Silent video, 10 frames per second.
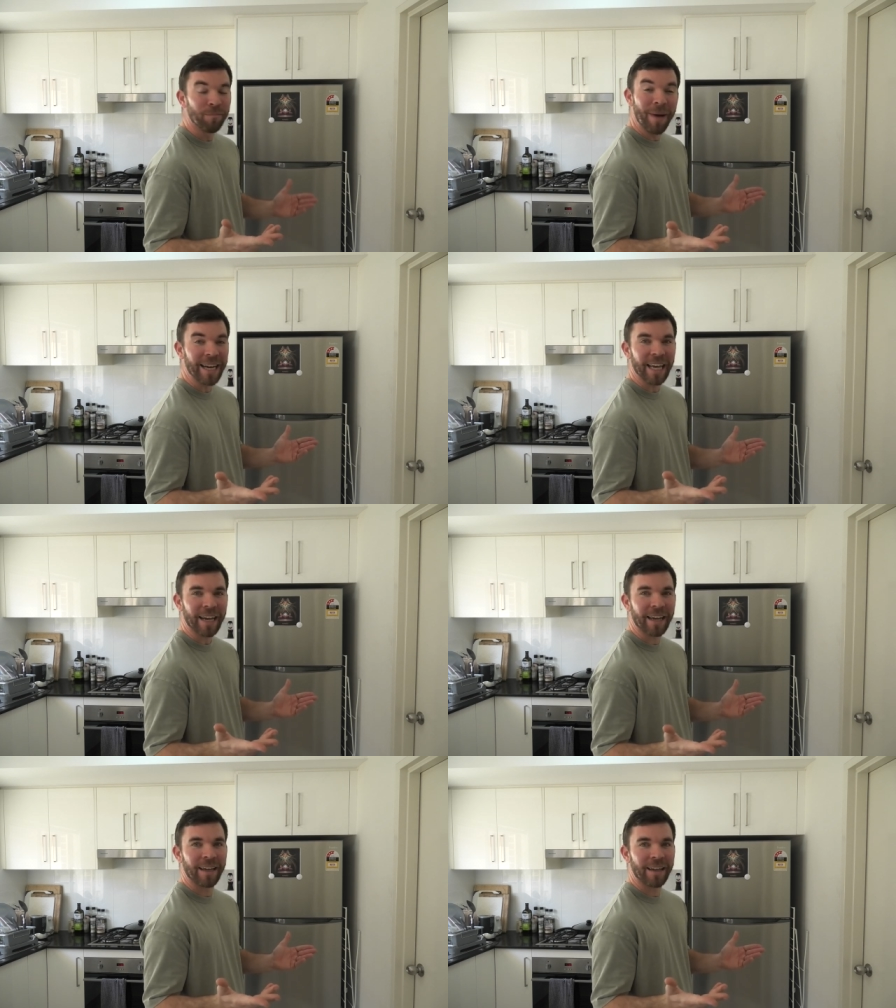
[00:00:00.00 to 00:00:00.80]

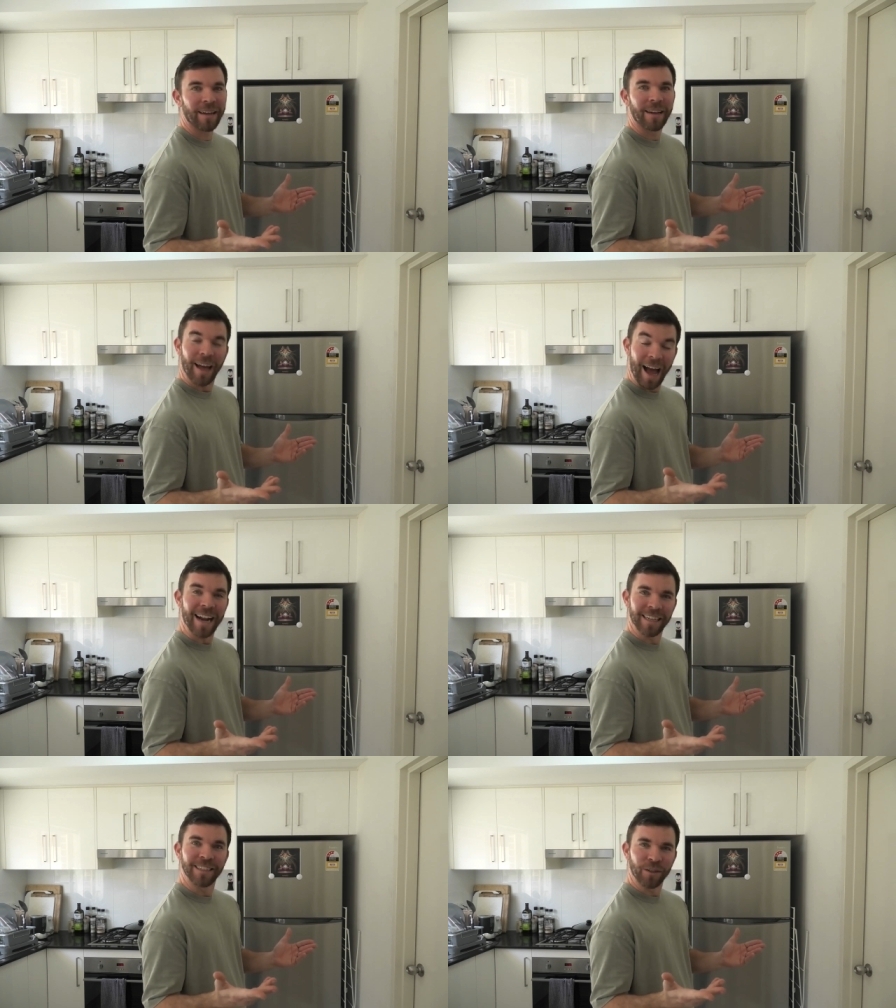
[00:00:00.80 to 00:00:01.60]
manic
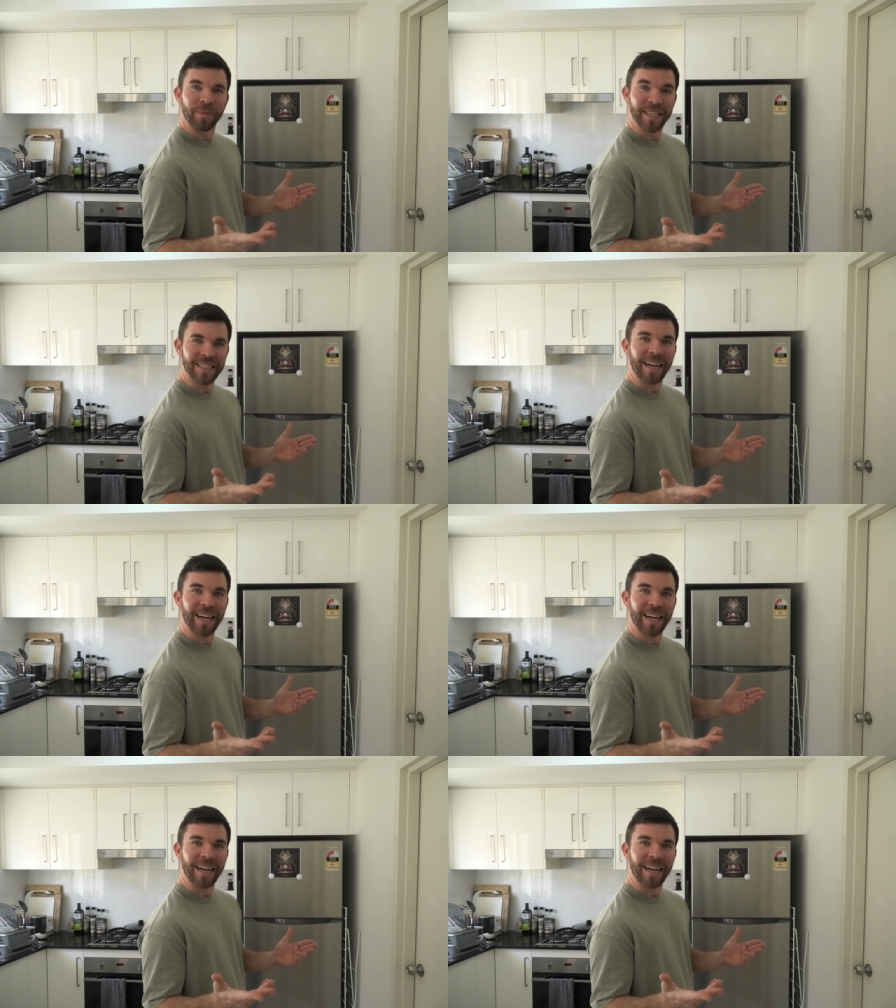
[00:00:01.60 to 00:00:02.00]
and a little bit